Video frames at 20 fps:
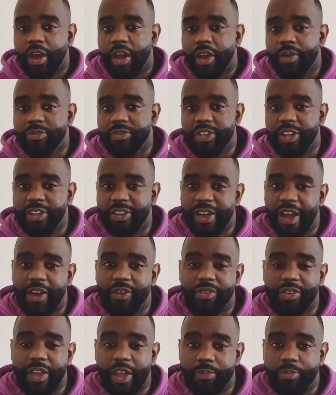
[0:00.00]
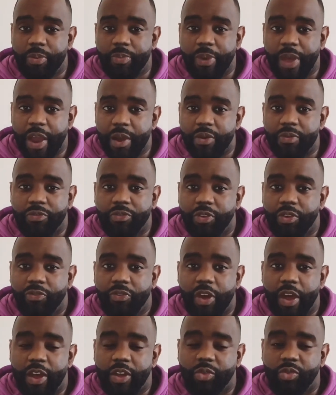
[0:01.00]
seeing how they're preparing for the
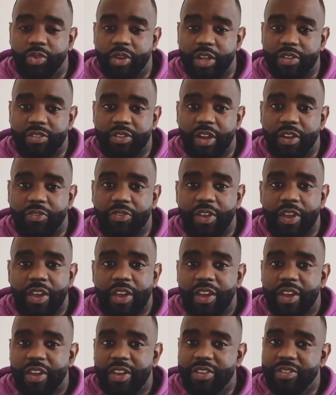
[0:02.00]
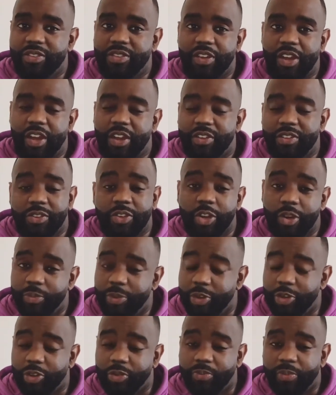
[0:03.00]
fight and all that stuff, it's going to be
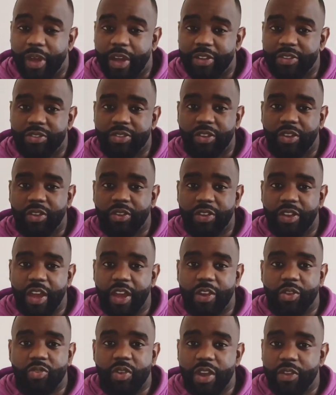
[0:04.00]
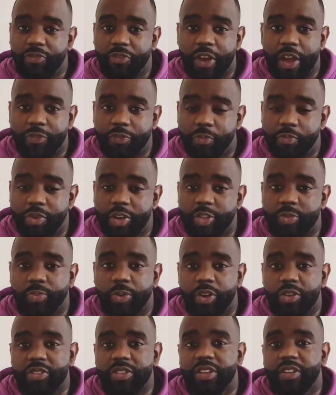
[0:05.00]
good, man. So yeah, great fight for British
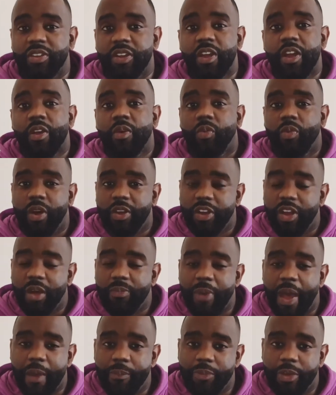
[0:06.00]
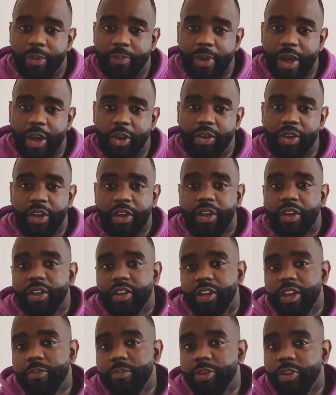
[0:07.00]
boxing, one that I'm happy about.
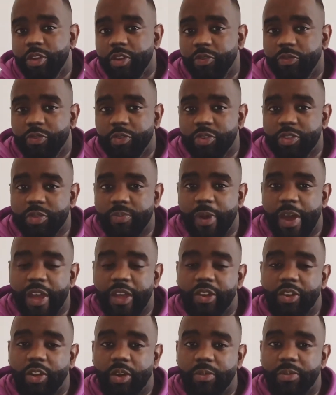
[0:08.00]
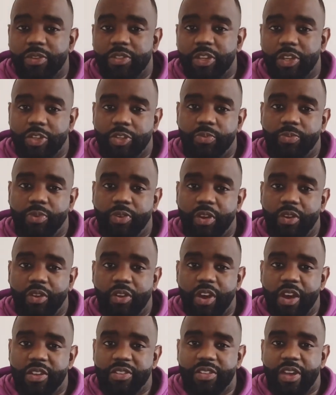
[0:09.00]
Let me know your thoughts about it in the comment section below,
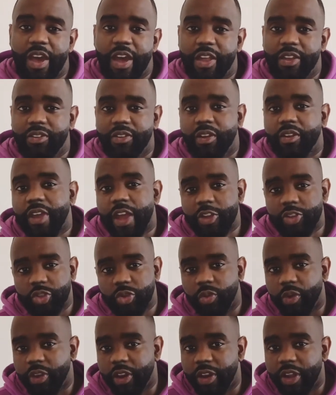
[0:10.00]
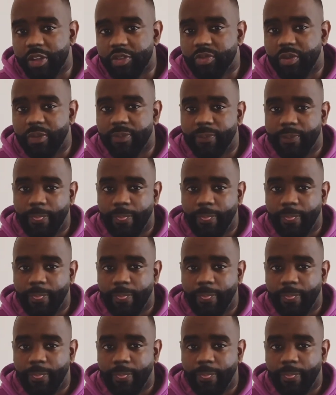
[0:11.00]
guys, and I'll catch you on the next one.